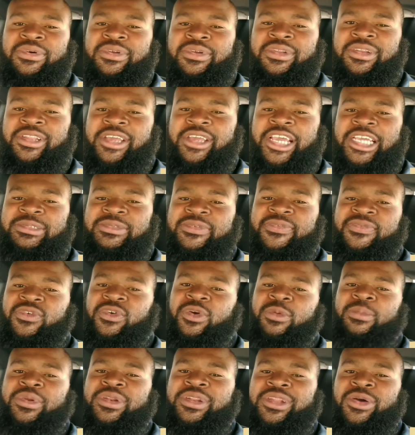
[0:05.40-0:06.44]
on the dash
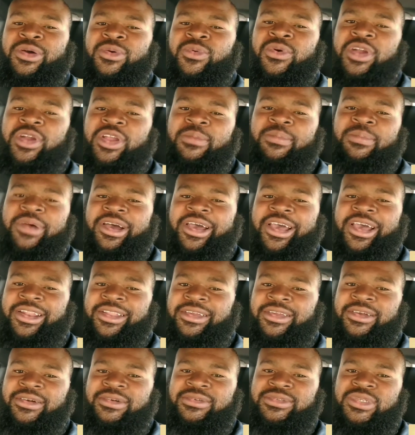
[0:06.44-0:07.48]
before, but don't worry about having to
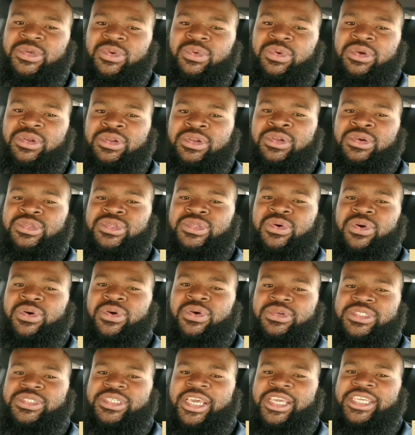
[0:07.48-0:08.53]
go to one of those
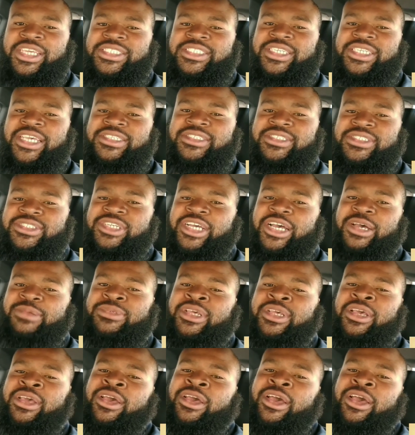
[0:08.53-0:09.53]
oil change shicey shops.